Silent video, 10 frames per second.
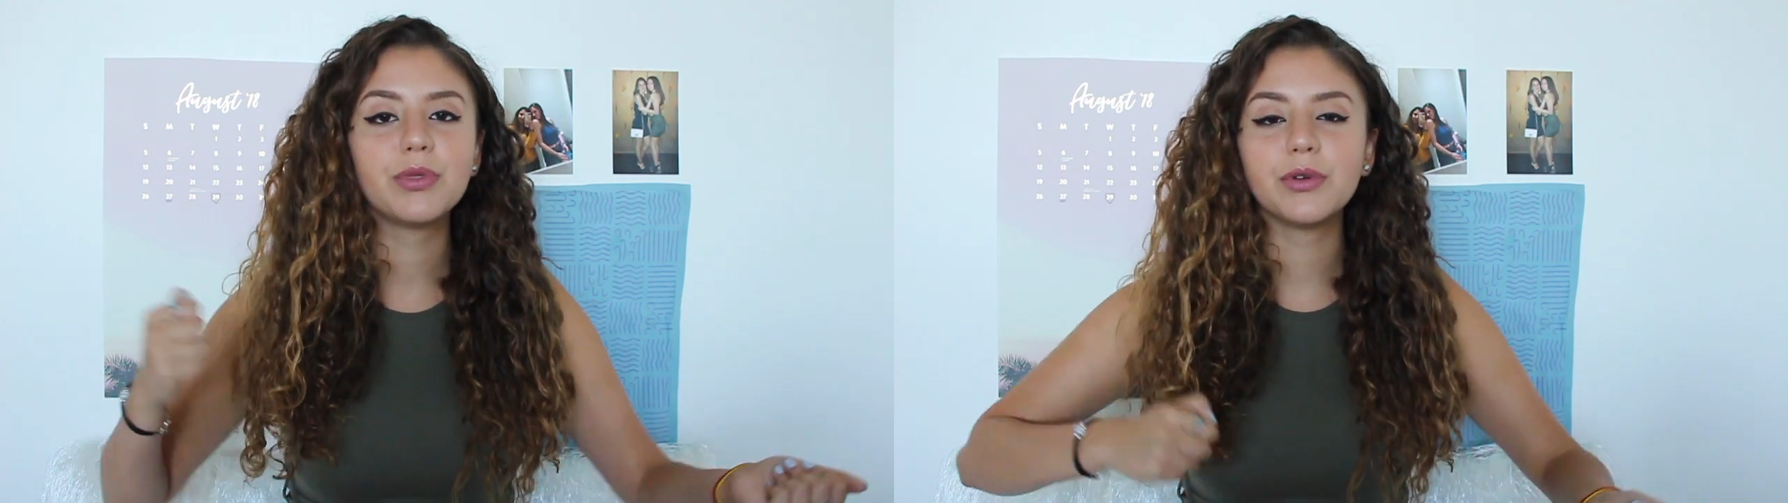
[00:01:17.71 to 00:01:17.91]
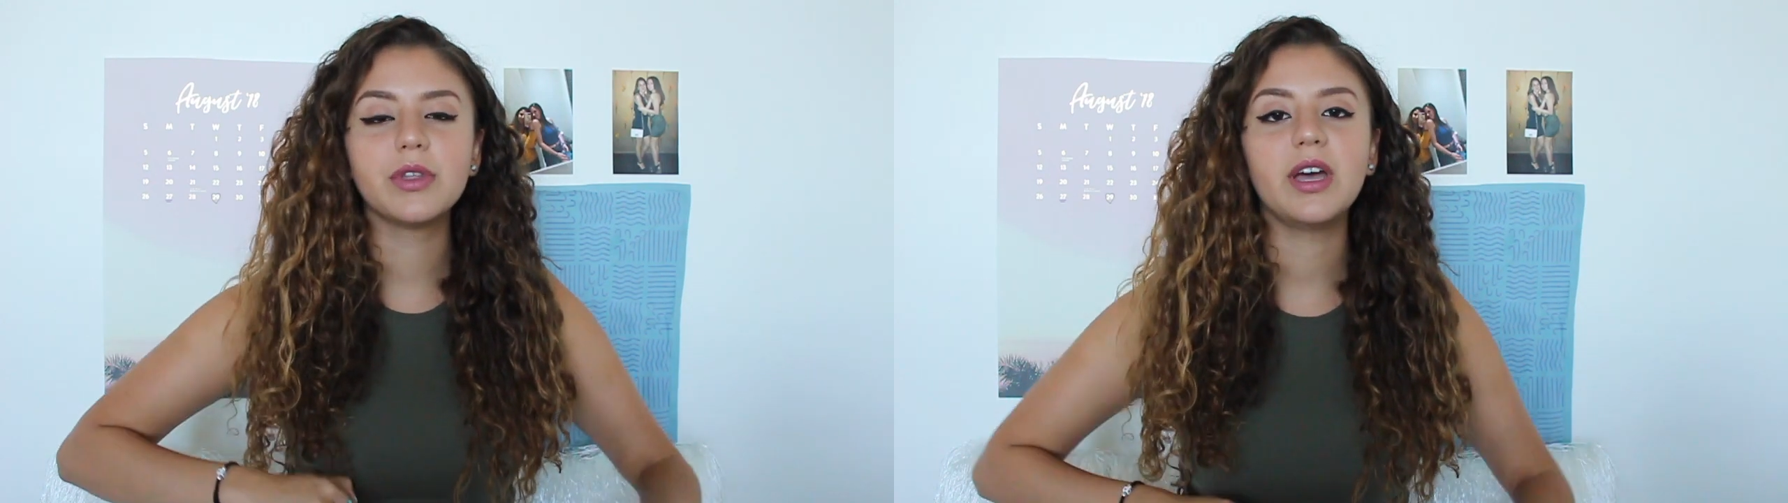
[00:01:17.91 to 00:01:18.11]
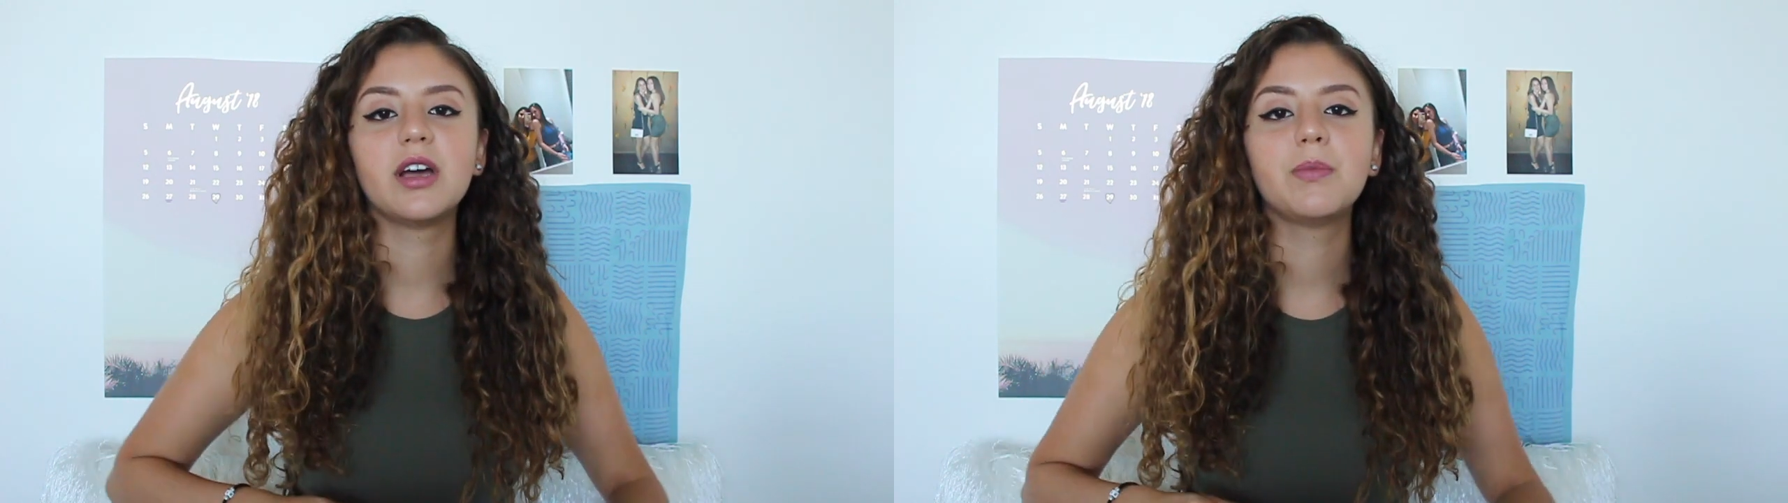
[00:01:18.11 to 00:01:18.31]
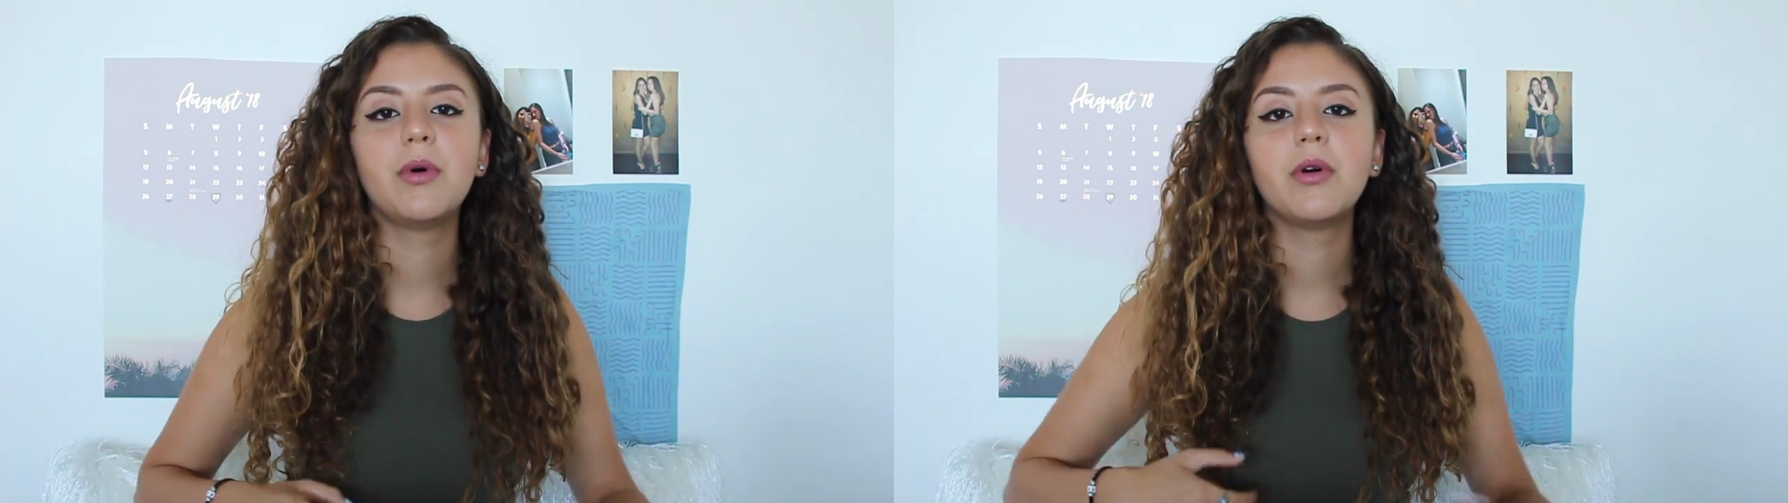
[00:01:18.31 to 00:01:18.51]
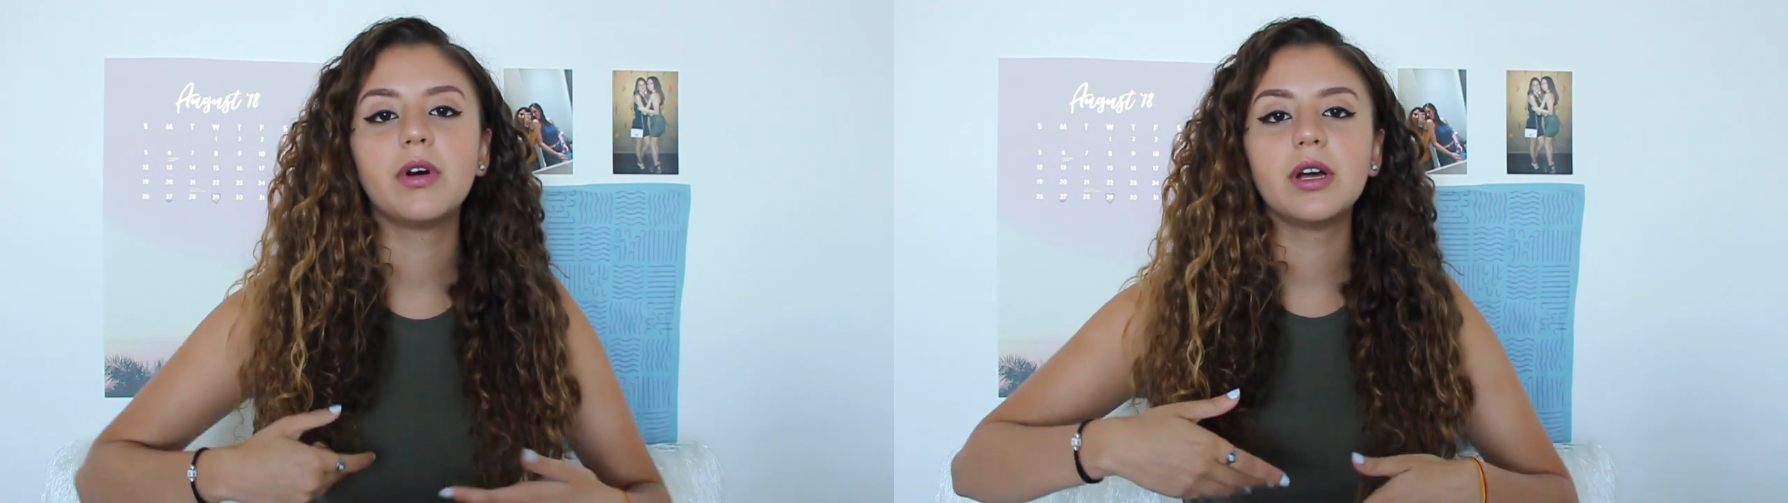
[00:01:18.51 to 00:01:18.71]
through the
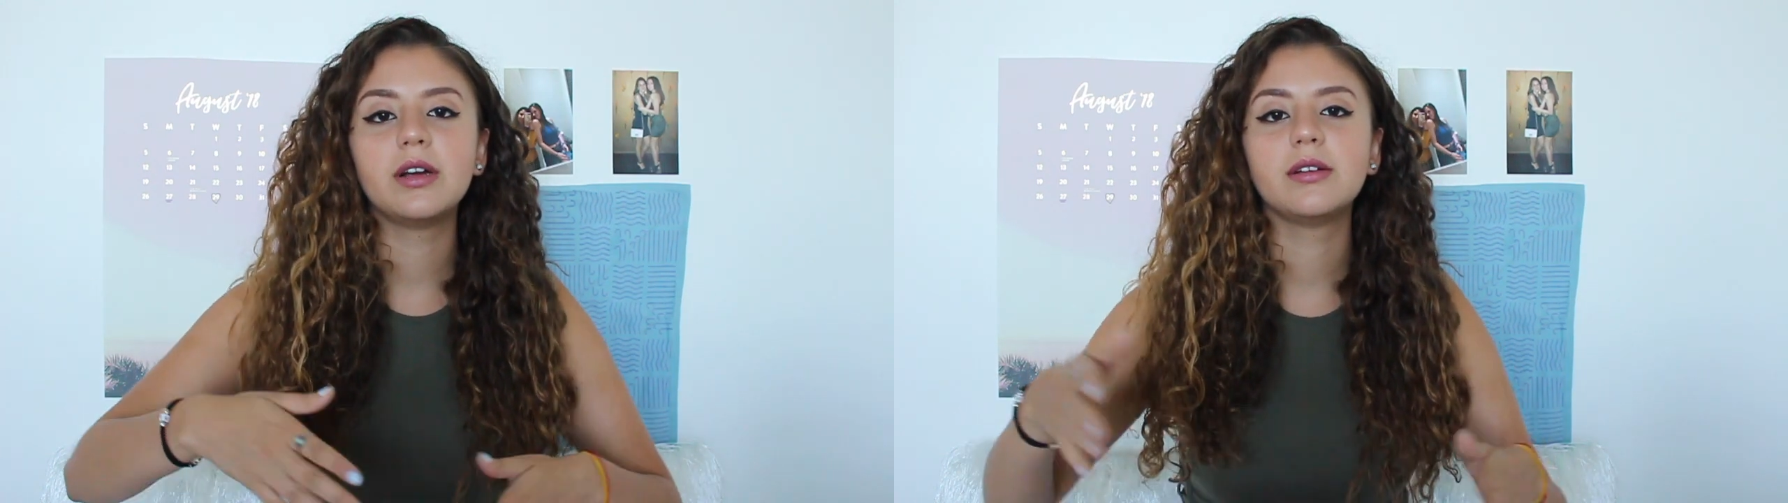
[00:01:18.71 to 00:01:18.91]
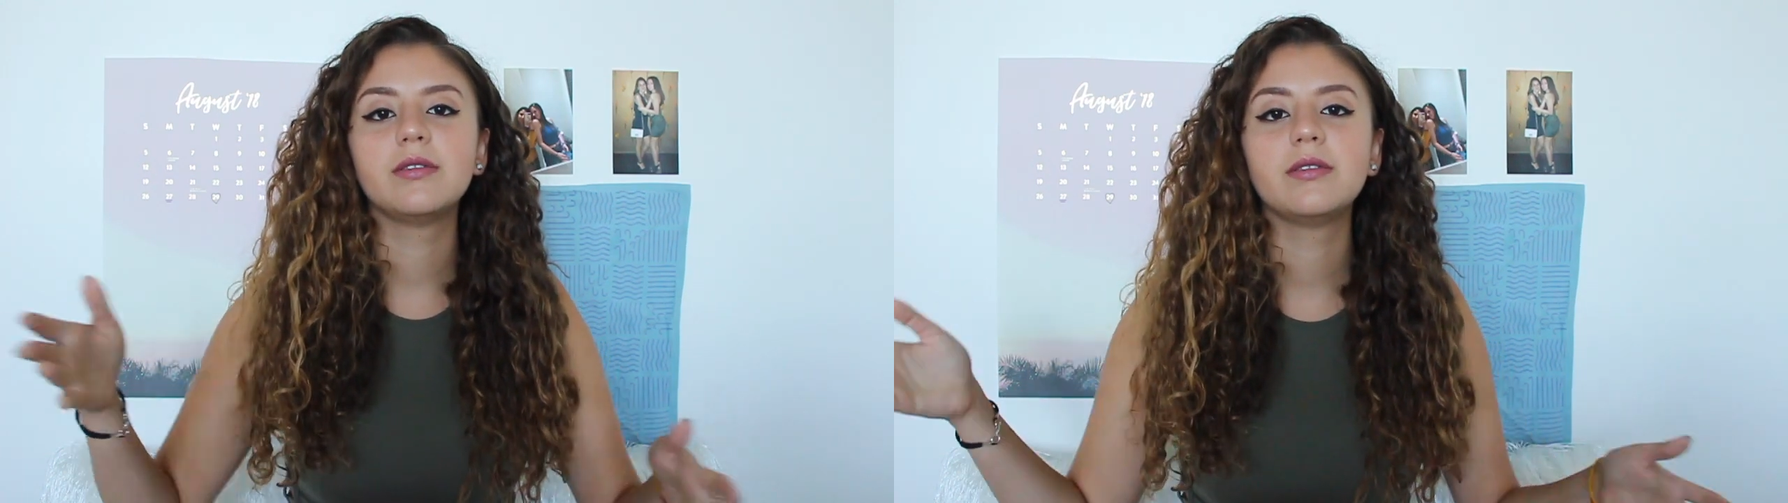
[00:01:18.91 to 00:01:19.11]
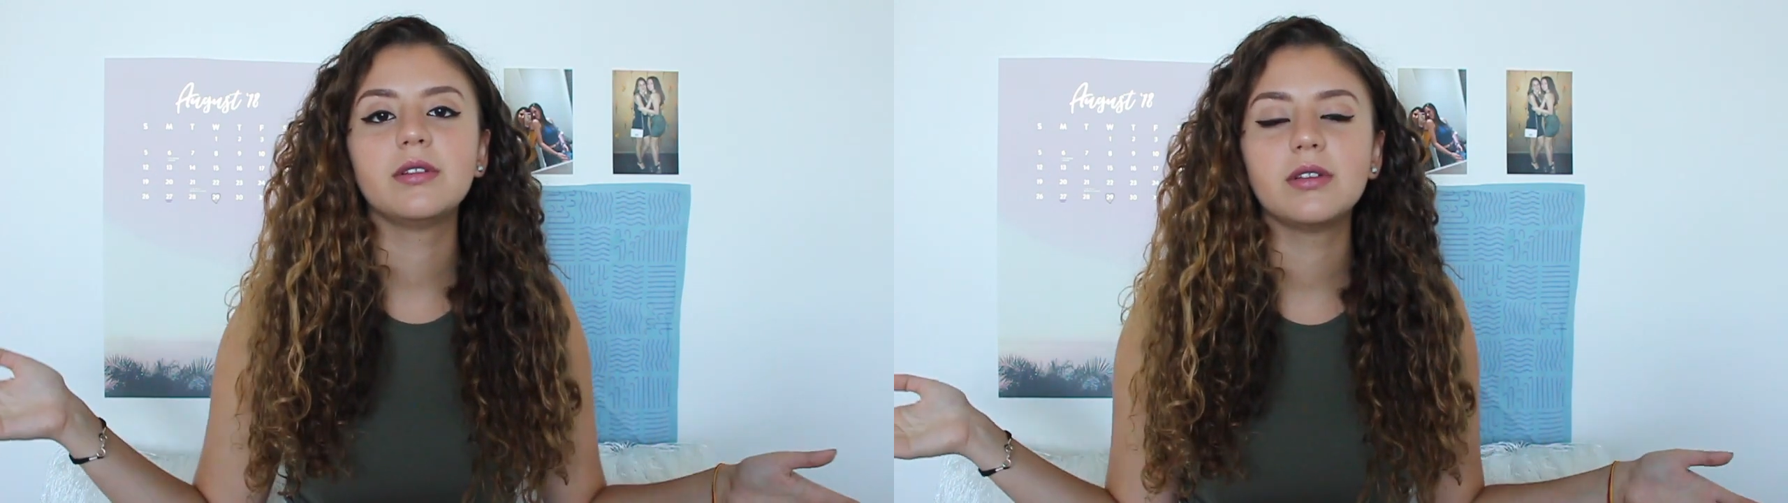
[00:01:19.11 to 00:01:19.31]
airport,